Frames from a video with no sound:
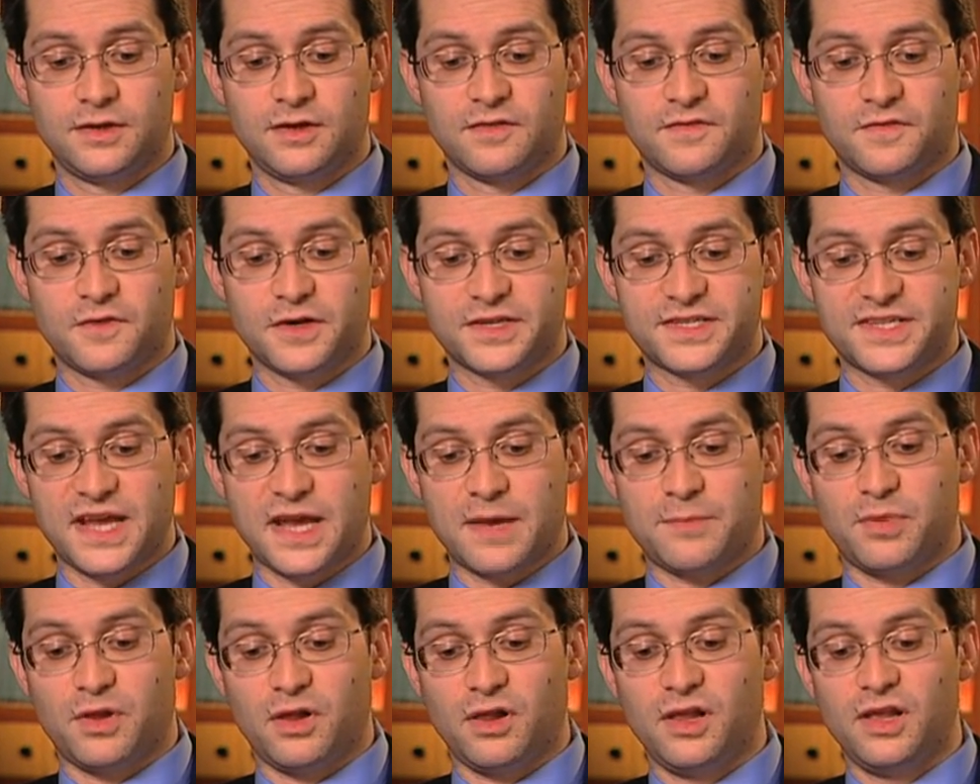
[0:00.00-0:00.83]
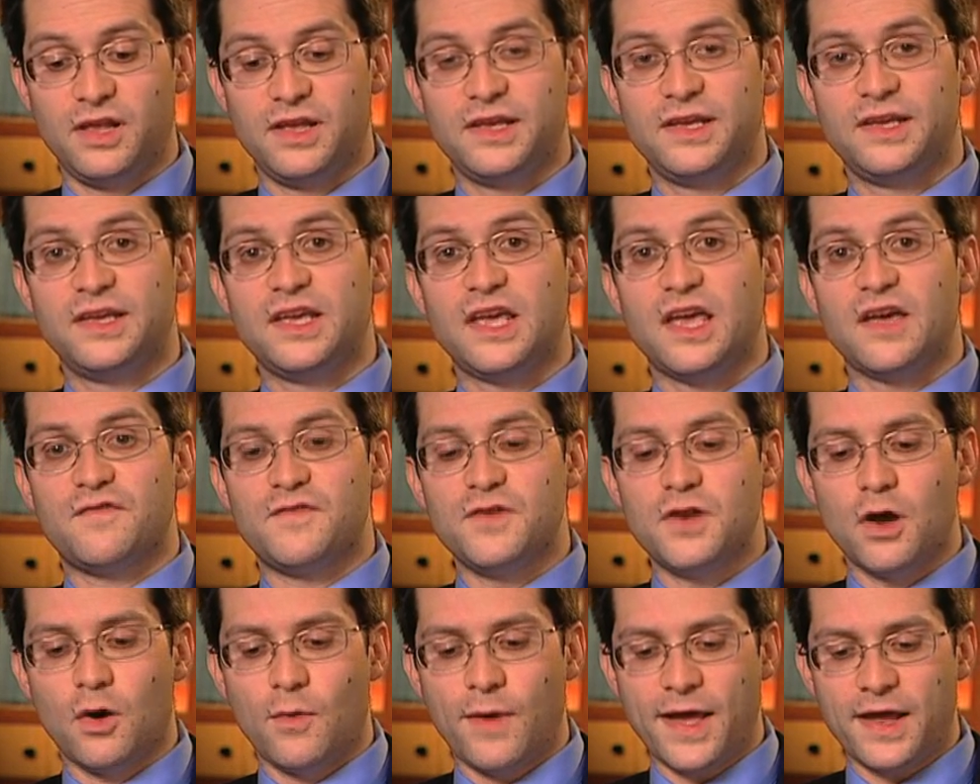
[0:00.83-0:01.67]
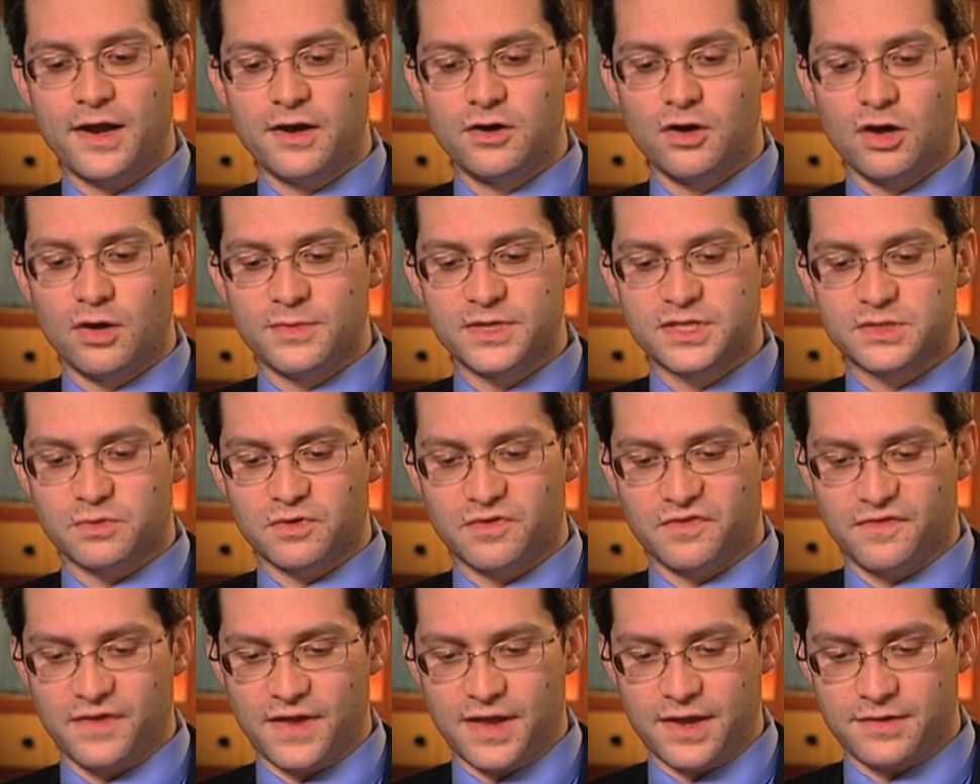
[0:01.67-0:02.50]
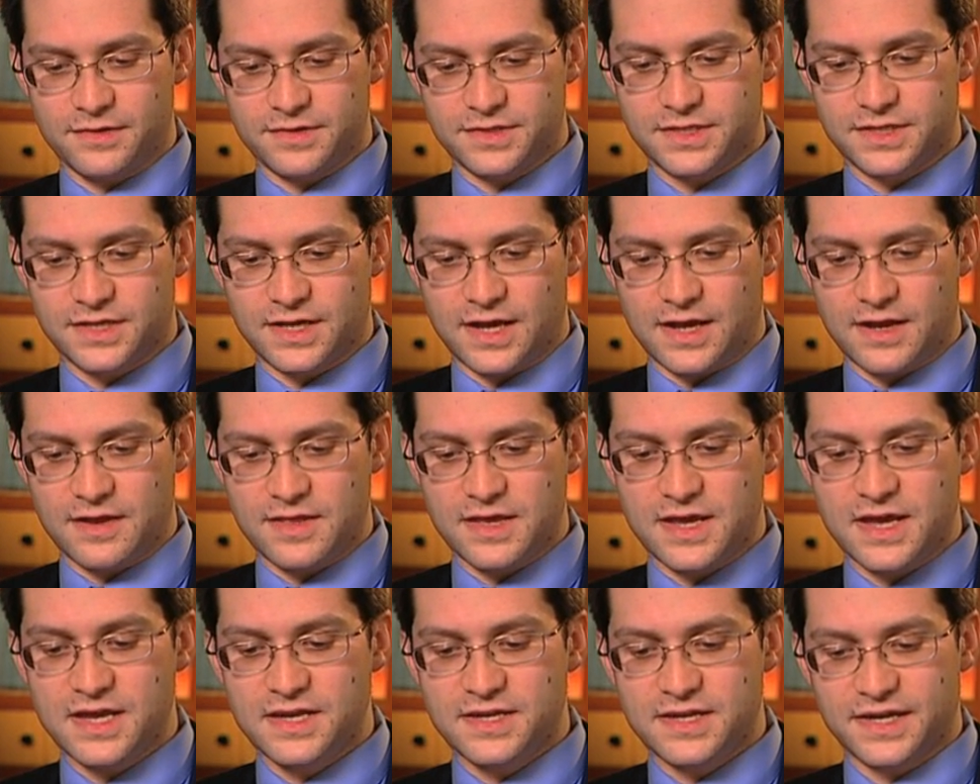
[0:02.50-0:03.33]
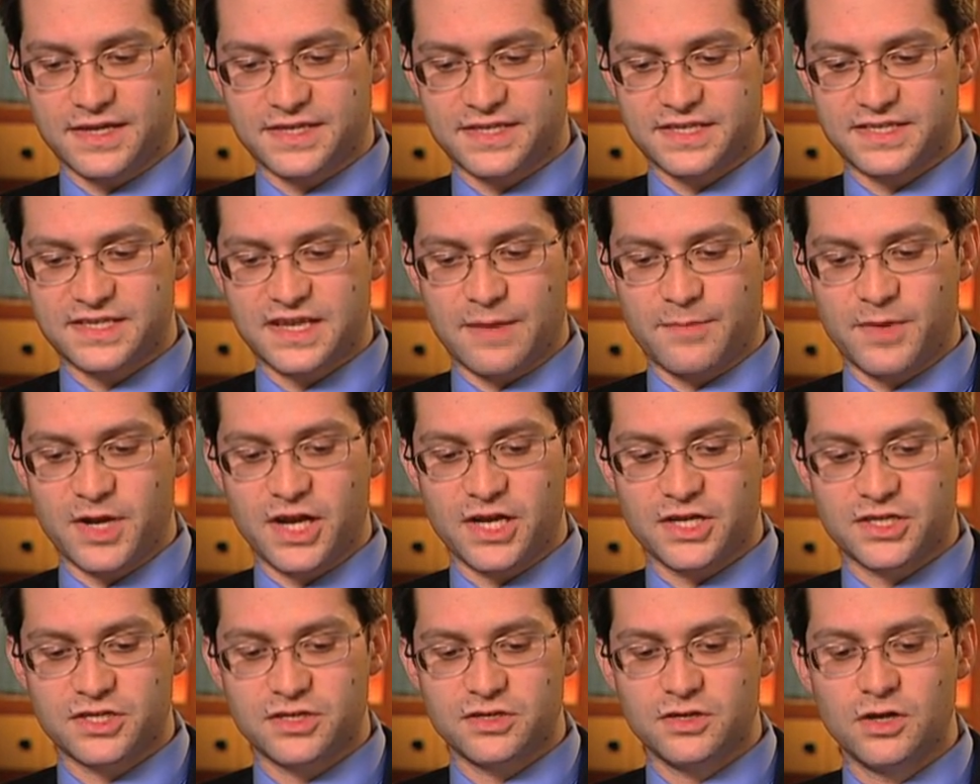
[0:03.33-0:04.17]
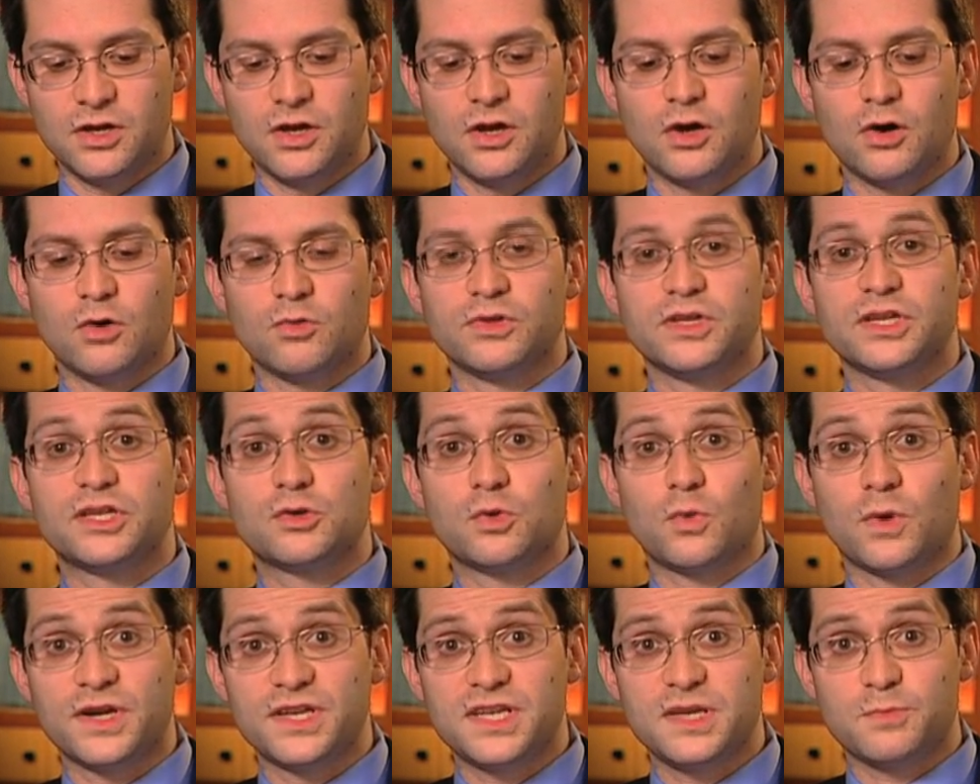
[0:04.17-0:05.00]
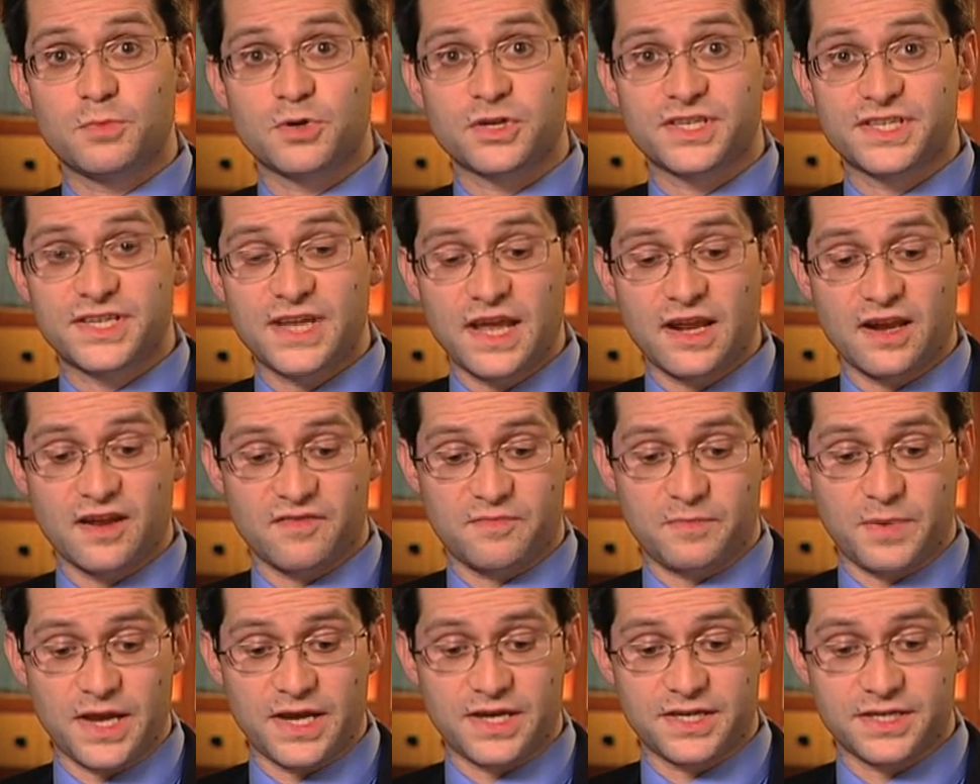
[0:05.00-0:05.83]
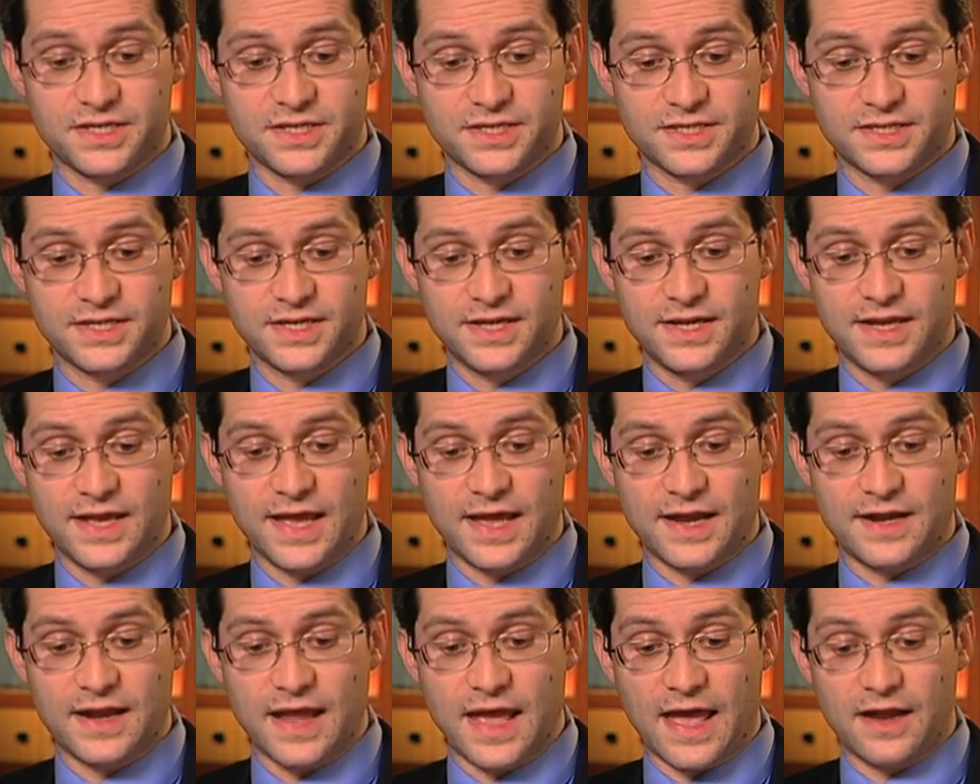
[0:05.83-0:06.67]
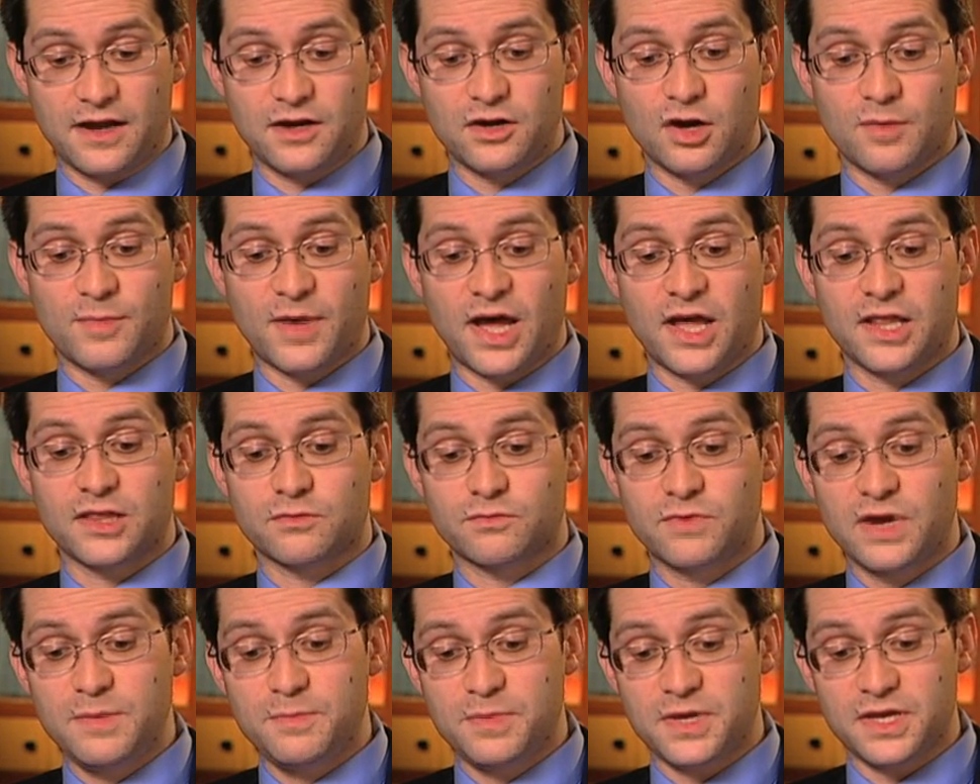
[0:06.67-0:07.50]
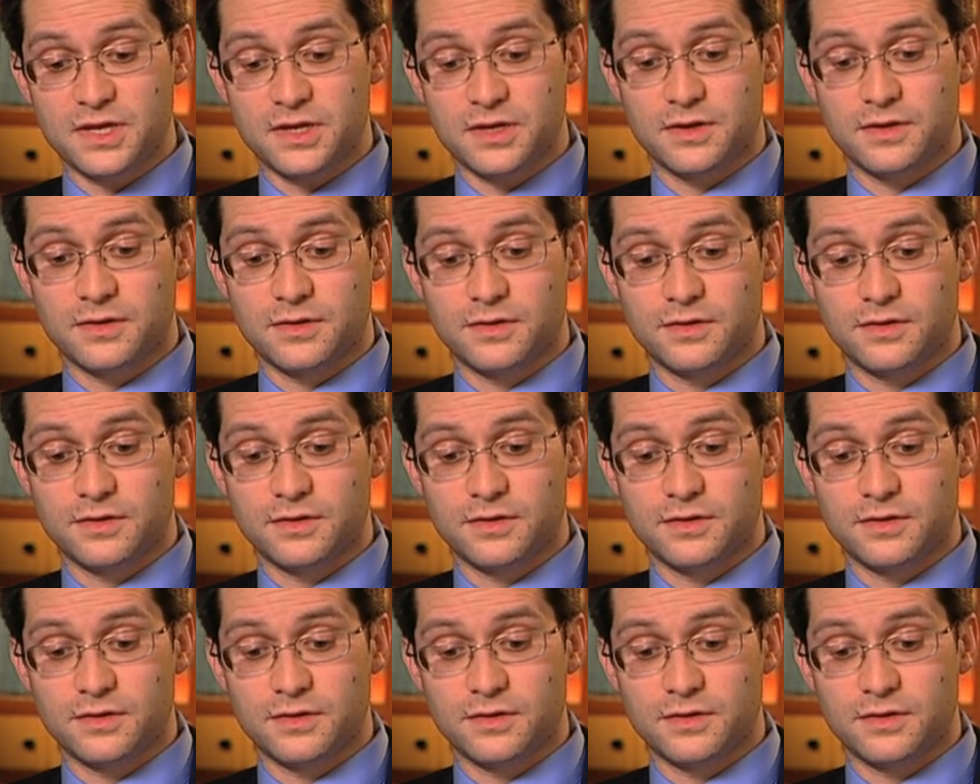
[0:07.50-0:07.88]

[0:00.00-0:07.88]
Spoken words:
For example, if no adenomas were found on the index examination, only 20% of patients had an adenoma on the repeat.